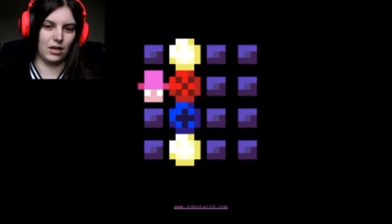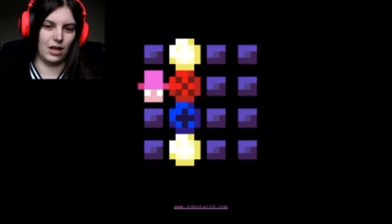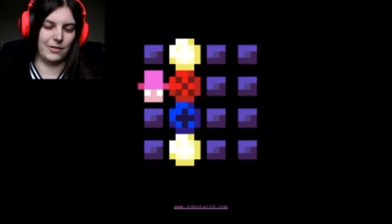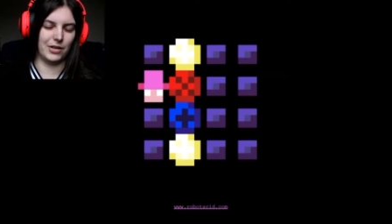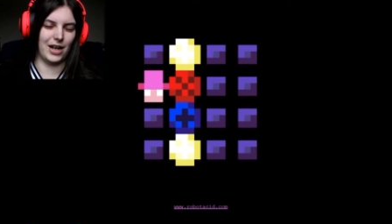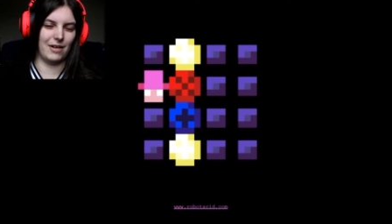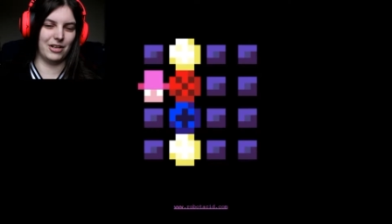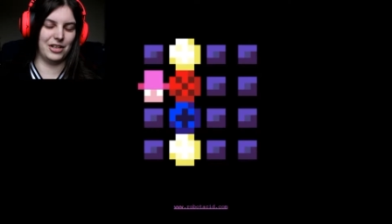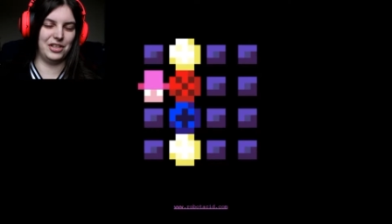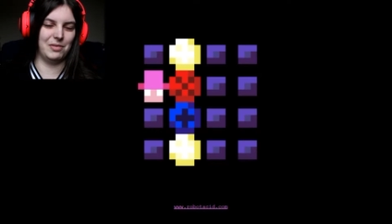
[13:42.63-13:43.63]
I tried
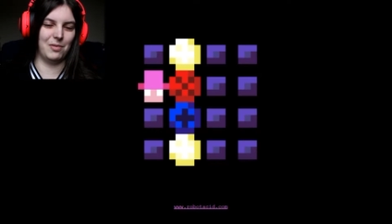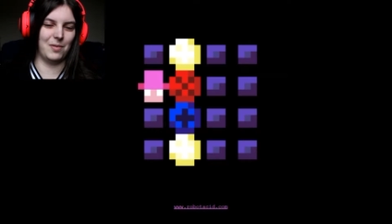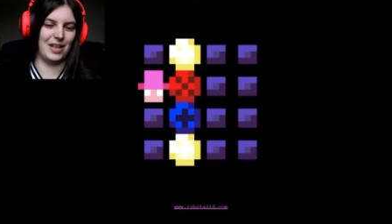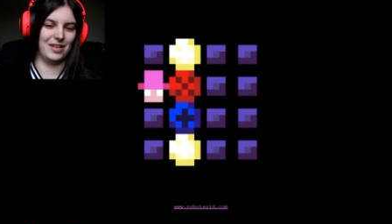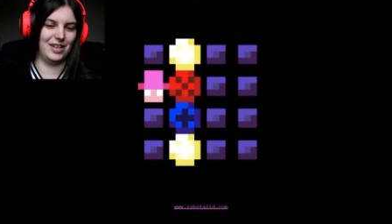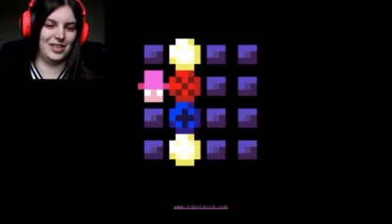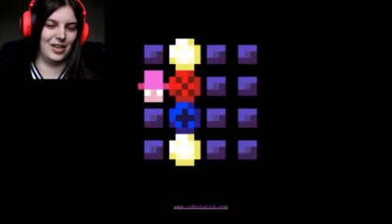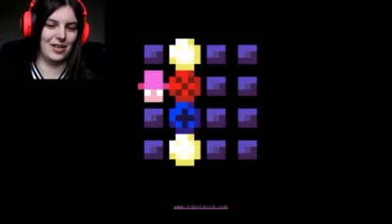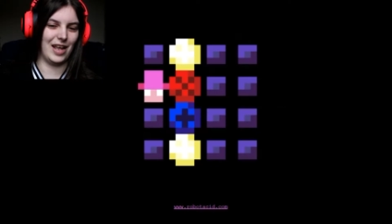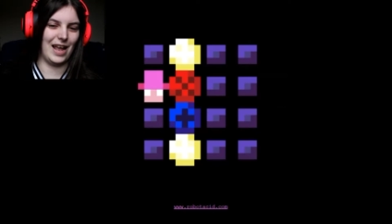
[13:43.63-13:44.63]
every conceivable way there is
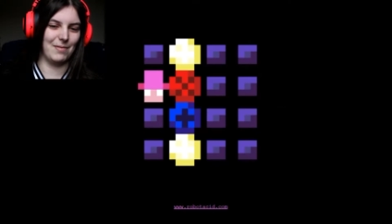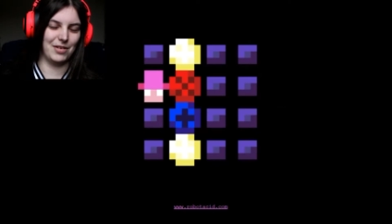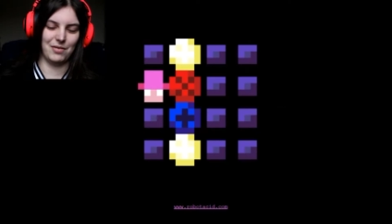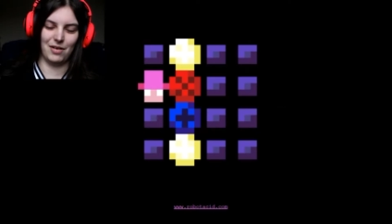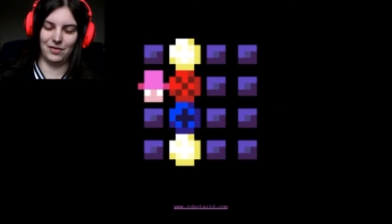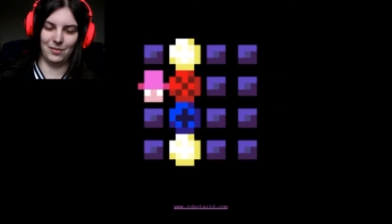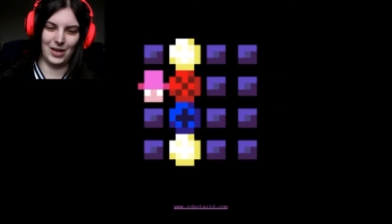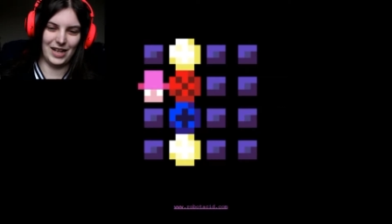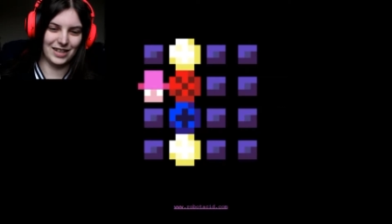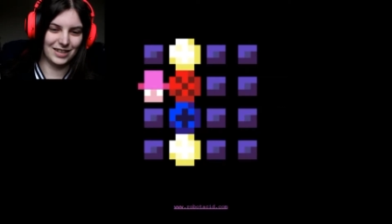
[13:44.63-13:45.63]
no game. What do you want
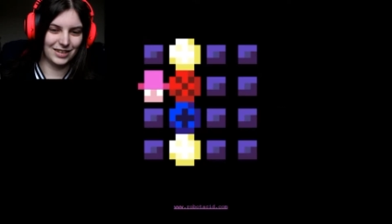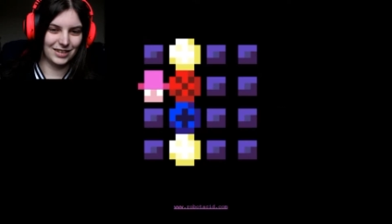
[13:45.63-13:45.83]
from me?